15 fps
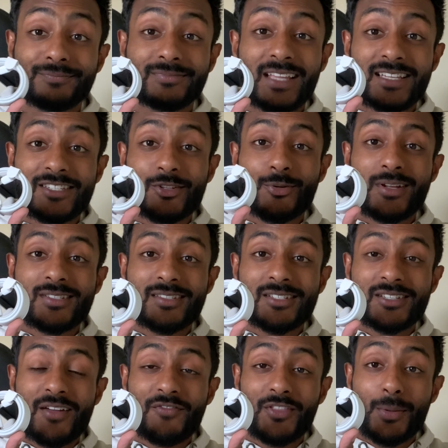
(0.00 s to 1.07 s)
That's the rest of the
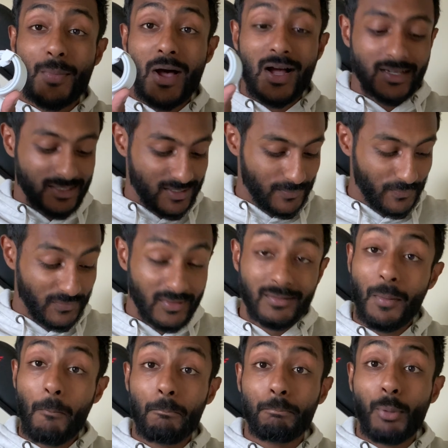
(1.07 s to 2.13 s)
stuff in the box.
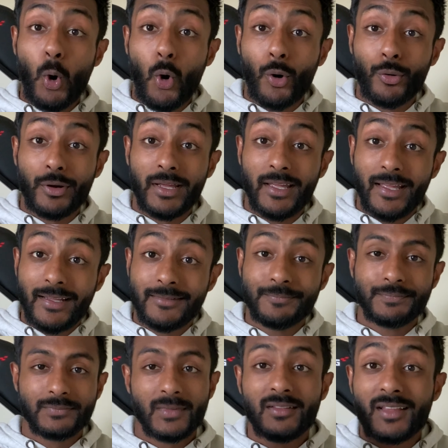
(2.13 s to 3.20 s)
Boring.
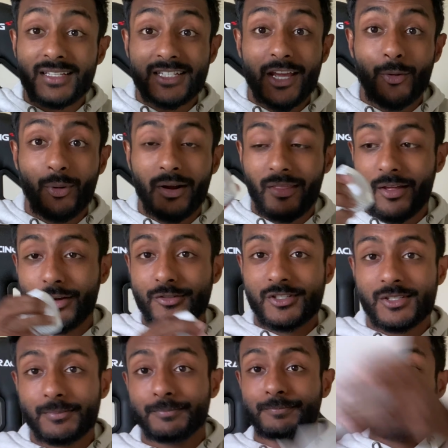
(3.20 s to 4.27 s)
Let's get rid of those.